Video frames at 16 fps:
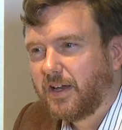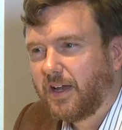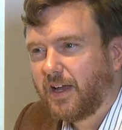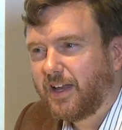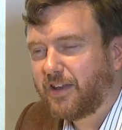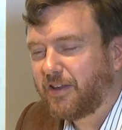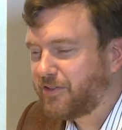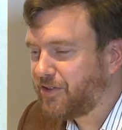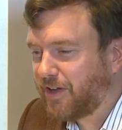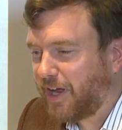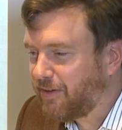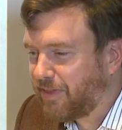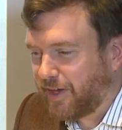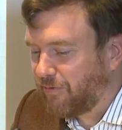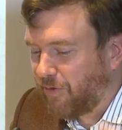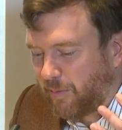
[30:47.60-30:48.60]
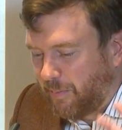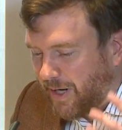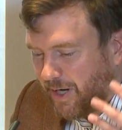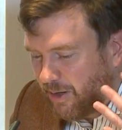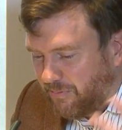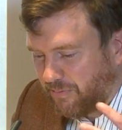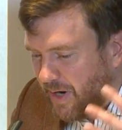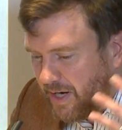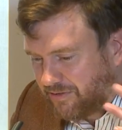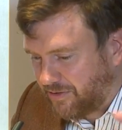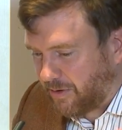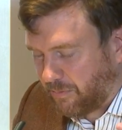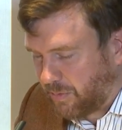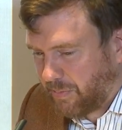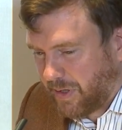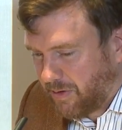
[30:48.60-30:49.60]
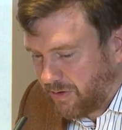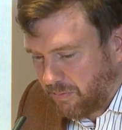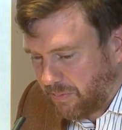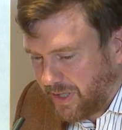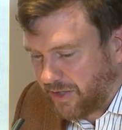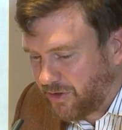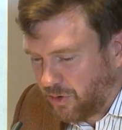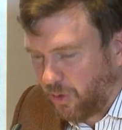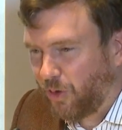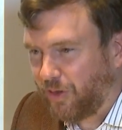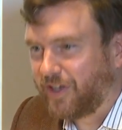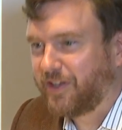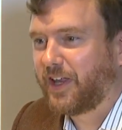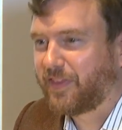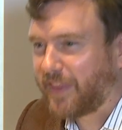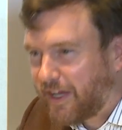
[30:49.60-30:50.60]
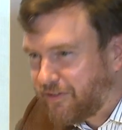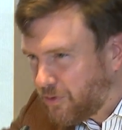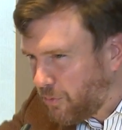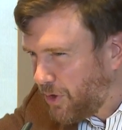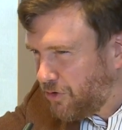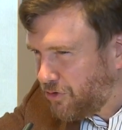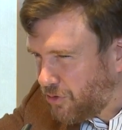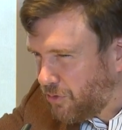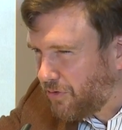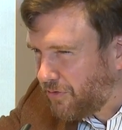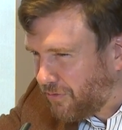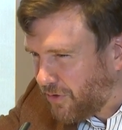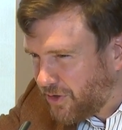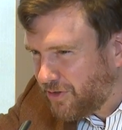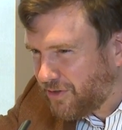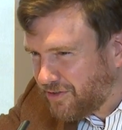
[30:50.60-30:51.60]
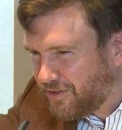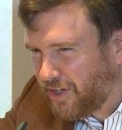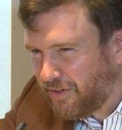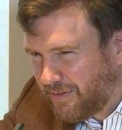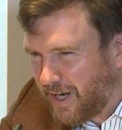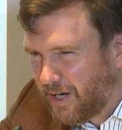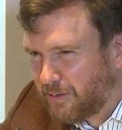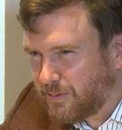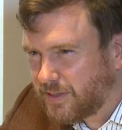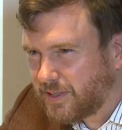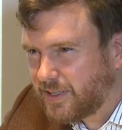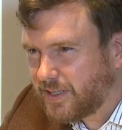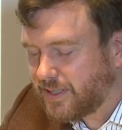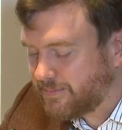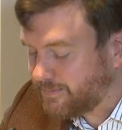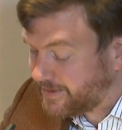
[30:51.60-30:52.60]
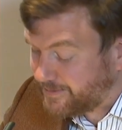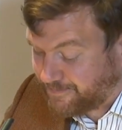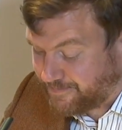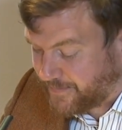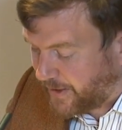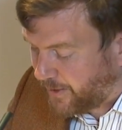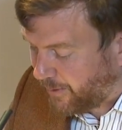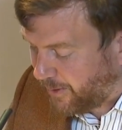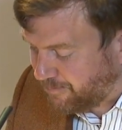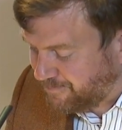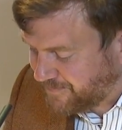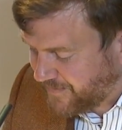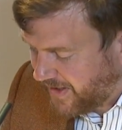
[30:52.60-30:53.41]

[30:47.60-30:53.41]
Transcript: I think of all my Arab friends being told that that's the way you should refer to yourself now? Well, anyway.